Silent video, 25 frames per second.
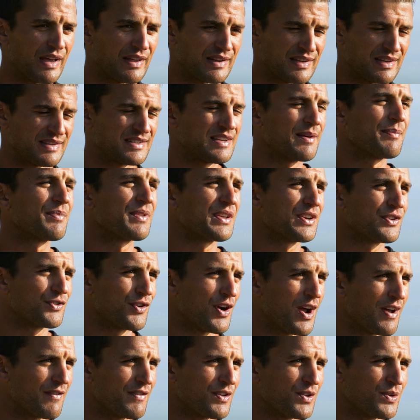something
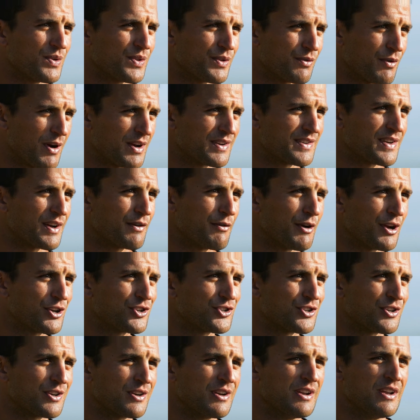driving you in the right
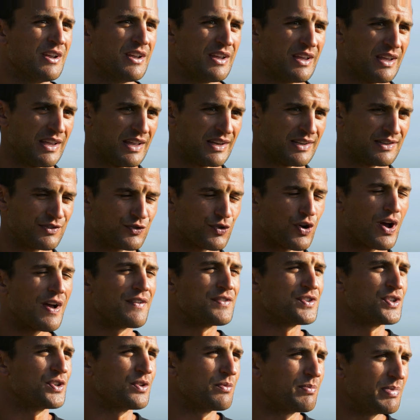direction, it
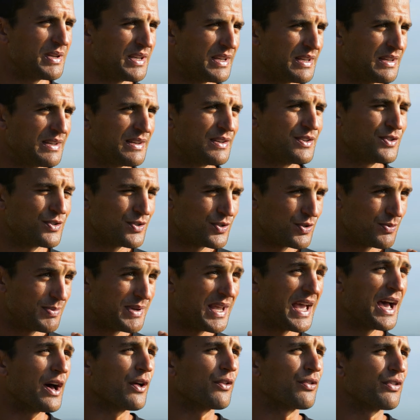drives you to be
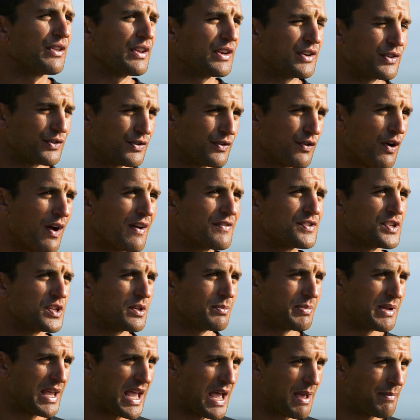healthy, drives you
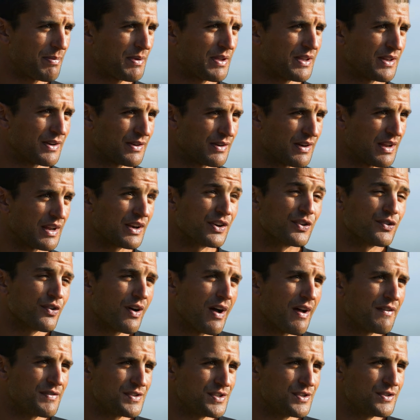to be happy, and
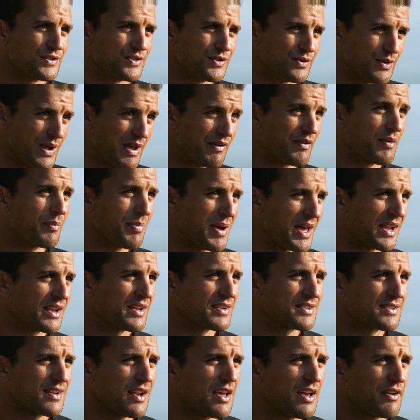drives you to have a
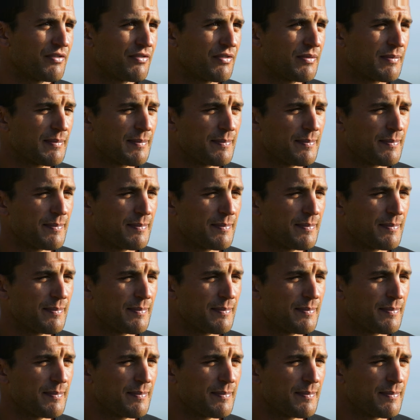balanced life.